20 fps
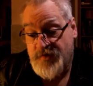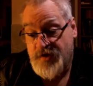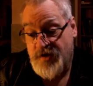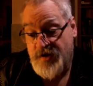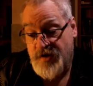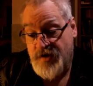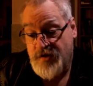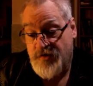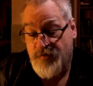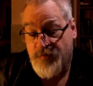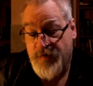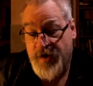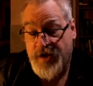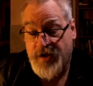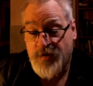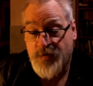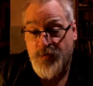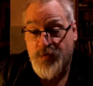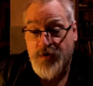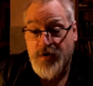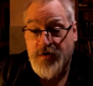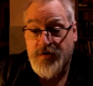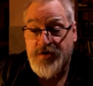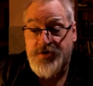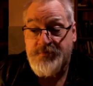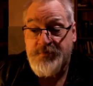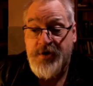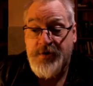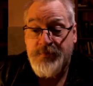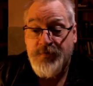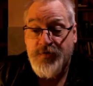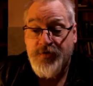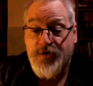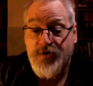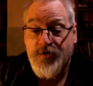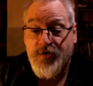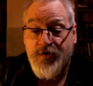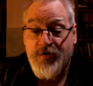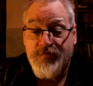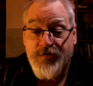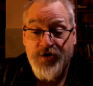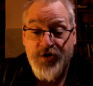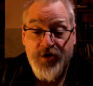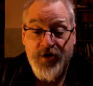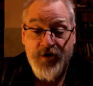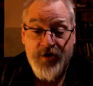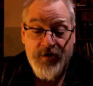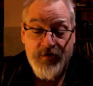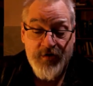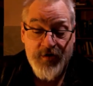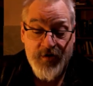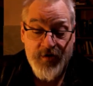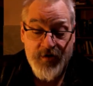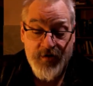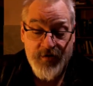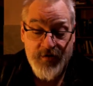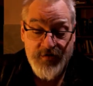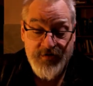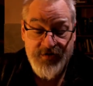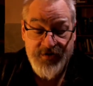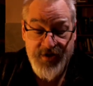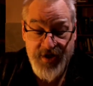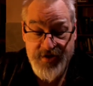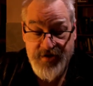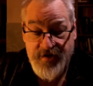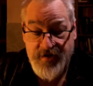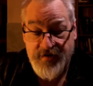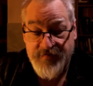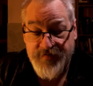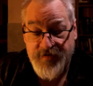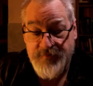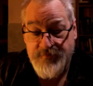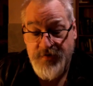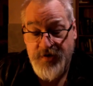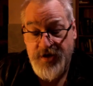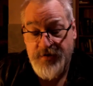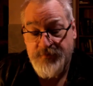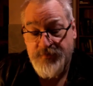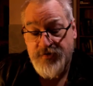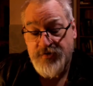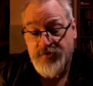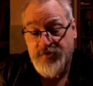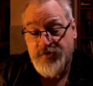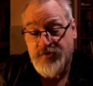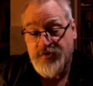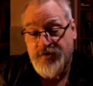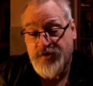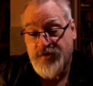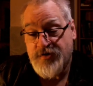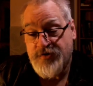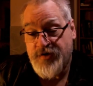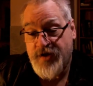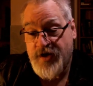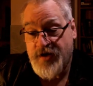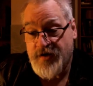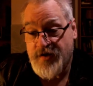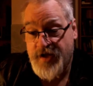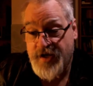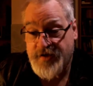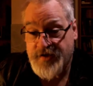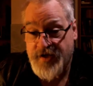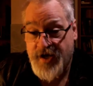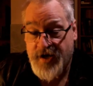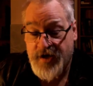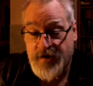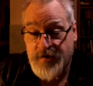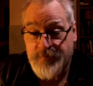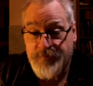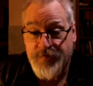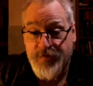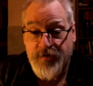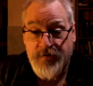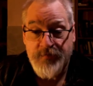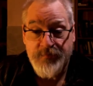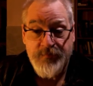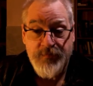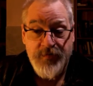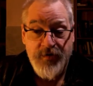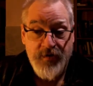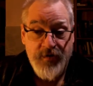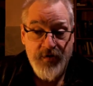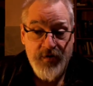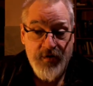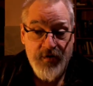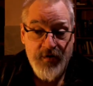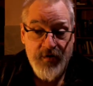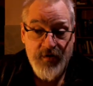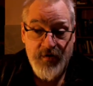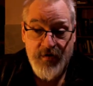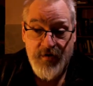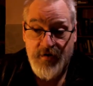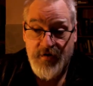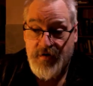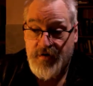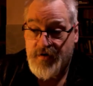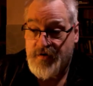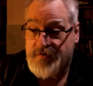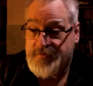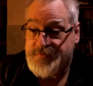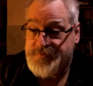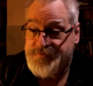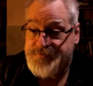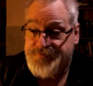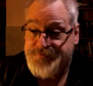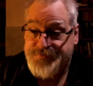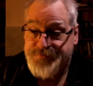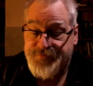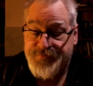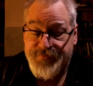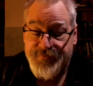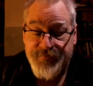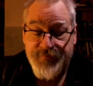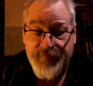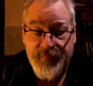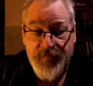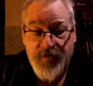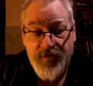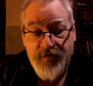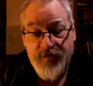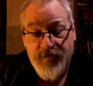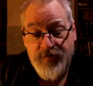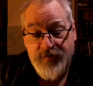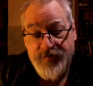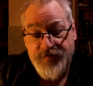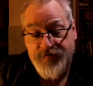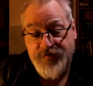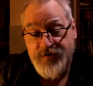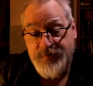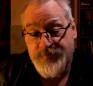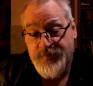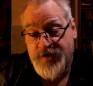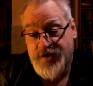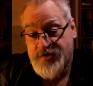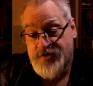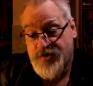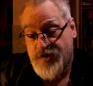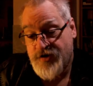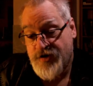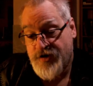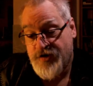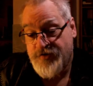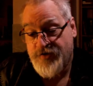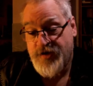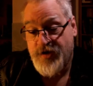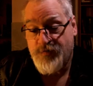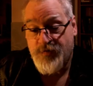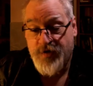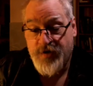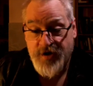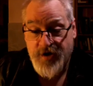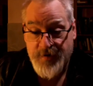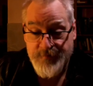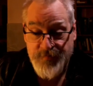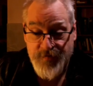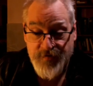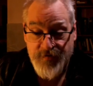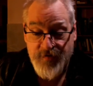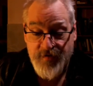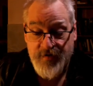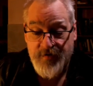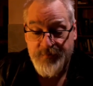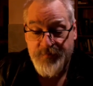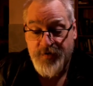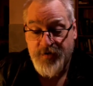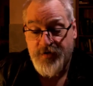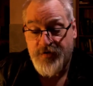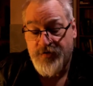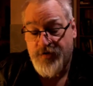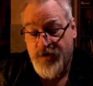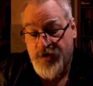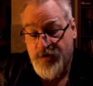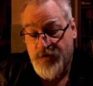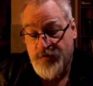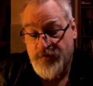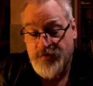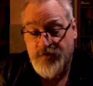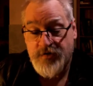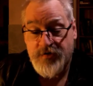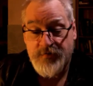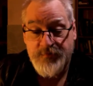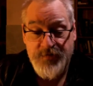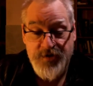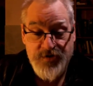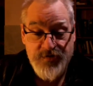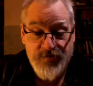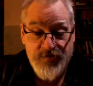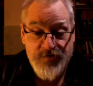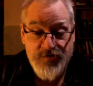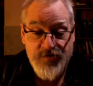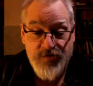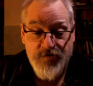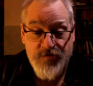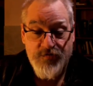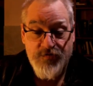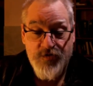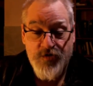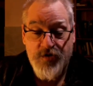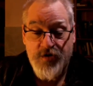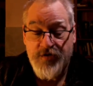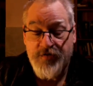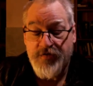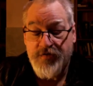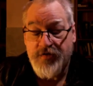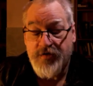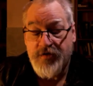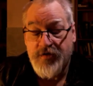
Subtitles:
in the regular world as people who are very sensitive to people. They can like to help them. Um, if somebody's hurt, they run up to them. They hold them, and so on and so forth.